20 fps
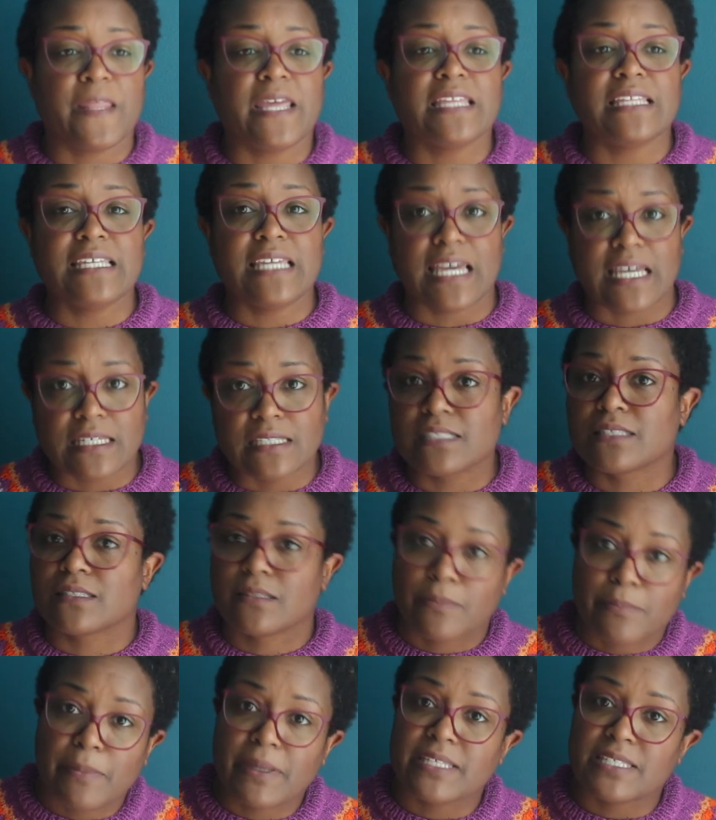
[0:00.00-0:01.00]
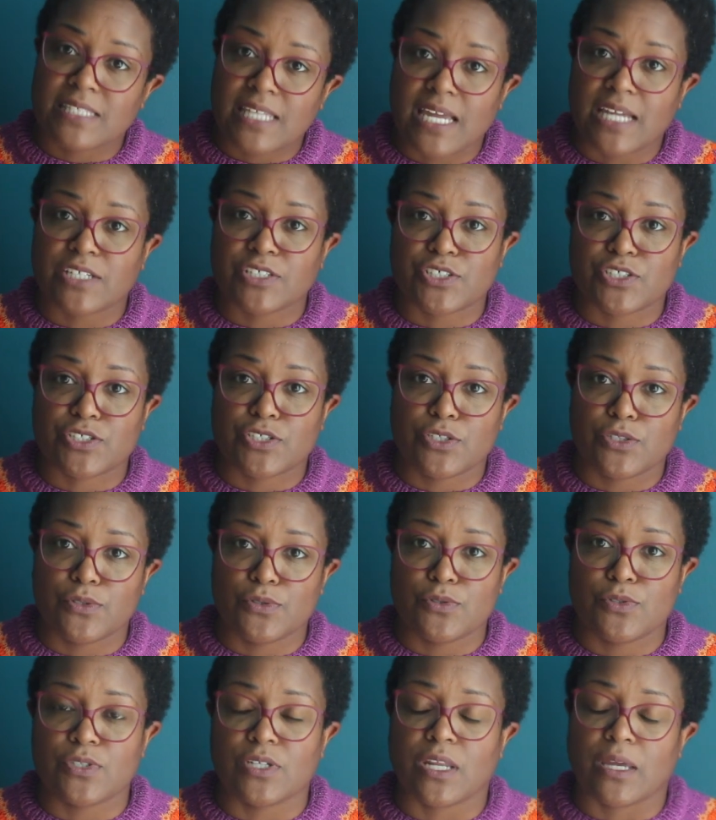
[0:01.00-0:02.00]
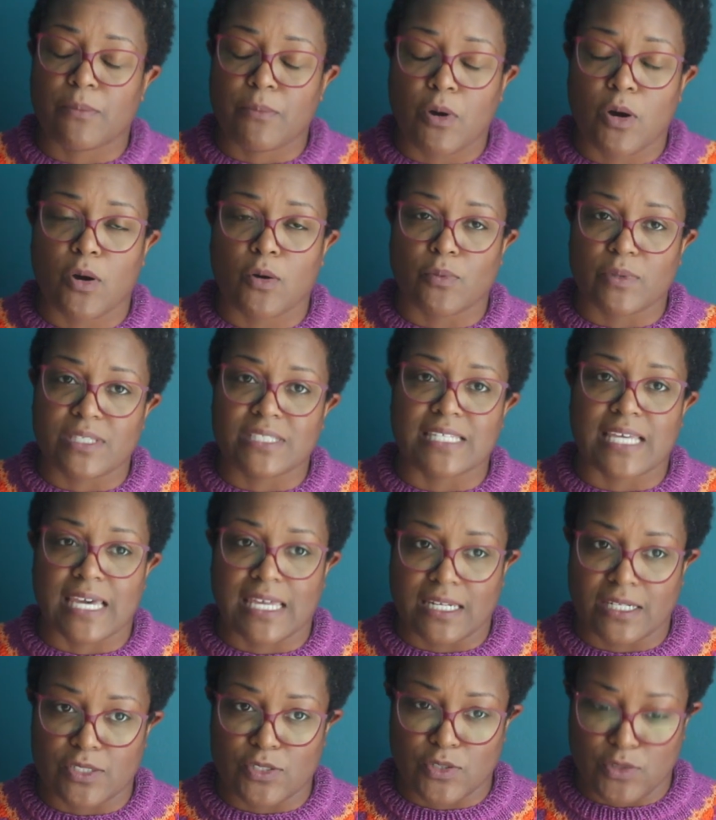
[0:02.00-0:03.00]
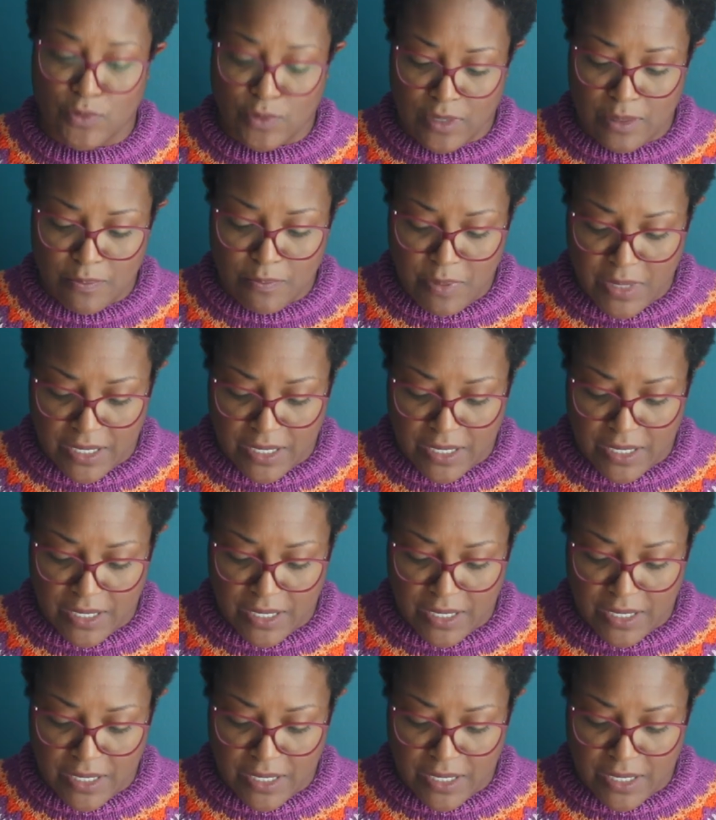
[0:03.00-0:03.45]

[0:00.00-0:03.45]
And yes, my stash is huge and I'm always adding to it.